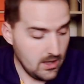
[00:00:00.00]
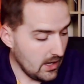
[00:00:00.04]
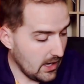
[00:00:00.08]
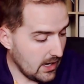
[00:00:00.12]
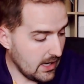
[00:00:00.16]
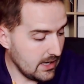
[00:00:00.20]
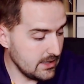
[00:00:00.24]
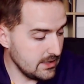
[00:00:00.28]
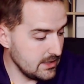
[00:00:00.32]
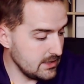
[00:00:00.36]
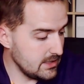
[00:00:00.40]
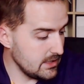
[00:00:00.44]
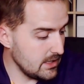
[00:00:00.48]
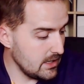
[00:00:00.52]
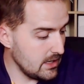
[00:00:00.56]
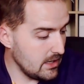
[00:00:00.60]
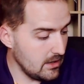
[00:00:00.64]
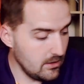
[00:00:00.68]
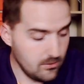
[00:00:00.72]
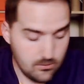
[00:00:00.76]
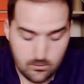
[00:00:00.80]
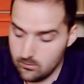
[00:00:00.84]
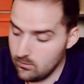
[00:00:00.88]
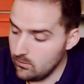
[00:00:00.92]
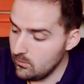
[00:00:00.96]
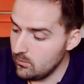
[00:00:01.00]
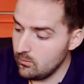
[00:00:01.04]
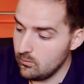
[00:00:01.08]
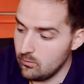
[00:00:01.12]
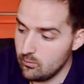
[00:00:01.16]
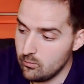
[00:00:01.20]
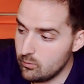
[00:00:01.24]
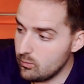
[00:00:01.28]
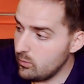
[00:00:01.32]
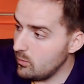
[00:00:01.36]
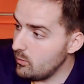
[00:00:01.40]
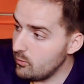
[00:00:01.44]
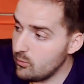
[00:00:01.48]
And
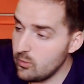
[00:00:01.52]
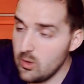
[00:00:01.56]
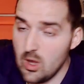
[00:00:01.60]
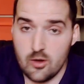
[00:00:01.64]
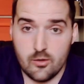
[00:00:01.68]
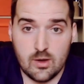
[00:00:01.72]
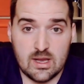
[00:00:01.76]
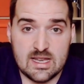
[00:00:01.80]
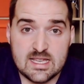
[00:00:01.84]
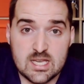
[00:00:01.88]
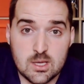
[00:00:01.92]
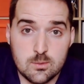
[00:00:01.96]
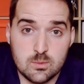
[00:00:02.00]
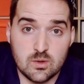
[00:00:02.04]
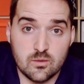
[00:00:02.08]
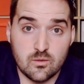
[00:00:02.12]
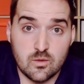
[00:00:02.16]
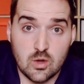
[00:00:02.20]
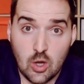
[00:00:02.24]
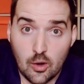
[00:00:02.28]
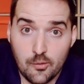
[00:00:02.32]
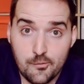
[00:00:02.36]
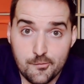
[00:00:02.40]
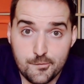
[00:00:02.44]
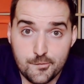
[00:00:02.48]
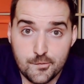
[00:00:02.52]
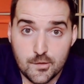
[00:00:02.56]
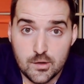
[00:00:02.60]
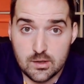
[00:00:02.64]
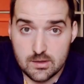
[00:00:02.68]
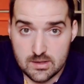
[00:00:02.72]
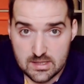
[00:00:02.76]
no, in terms of comfort,